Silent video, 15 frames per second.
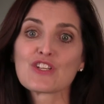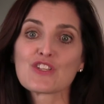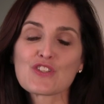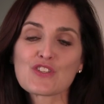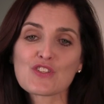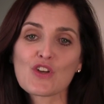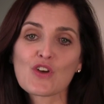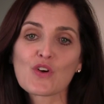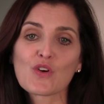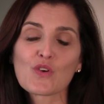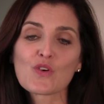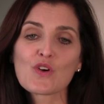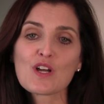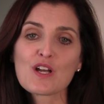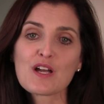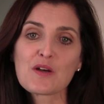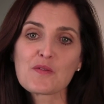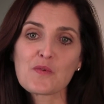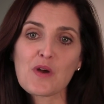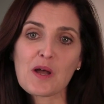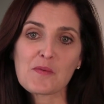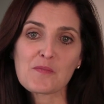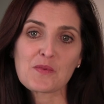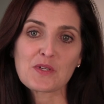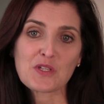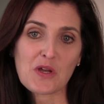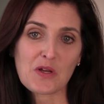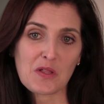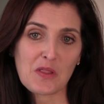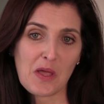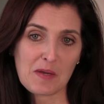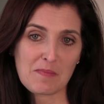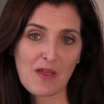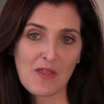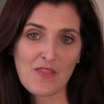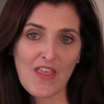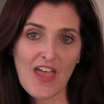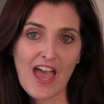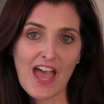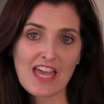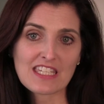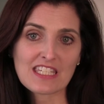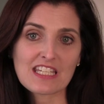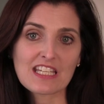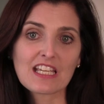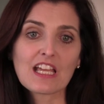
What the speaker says: So we talk a lot about that.